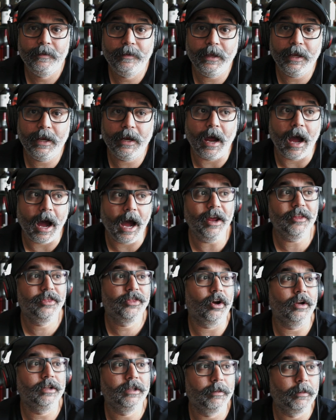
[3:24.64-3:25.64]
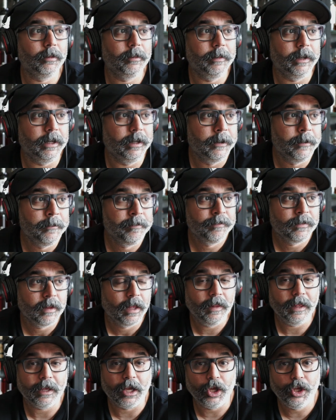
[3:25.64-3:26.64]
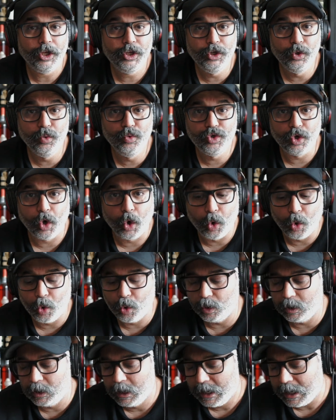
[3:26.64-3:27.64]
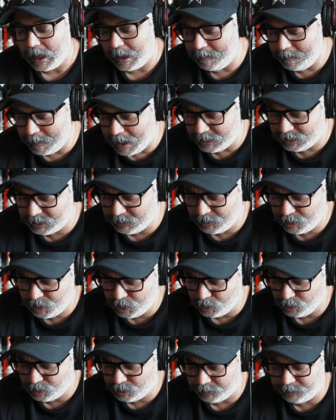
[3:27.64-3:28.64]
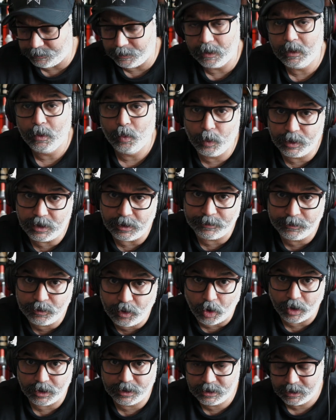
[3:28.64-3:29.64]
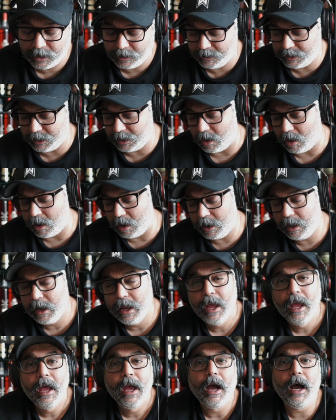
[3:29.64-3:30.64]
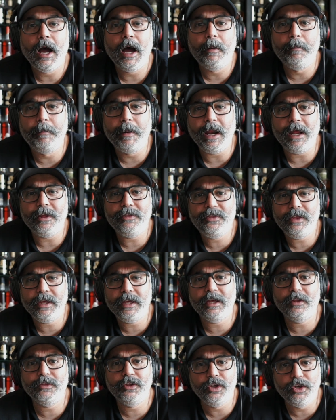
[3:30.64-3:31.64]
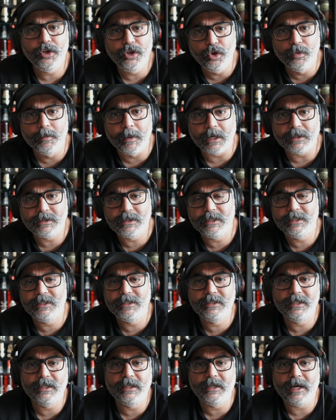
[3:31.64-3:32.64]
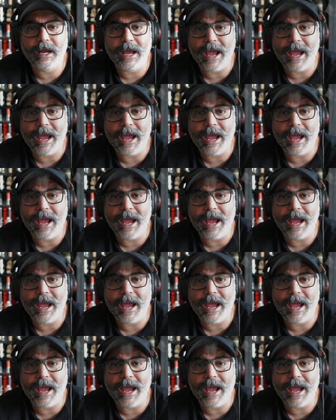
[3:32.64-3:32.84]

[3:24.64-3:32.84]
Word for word: there I thought there would be like a huge hole and massive shoes to fill, which of course they are. Uh, but I think the new master distiller,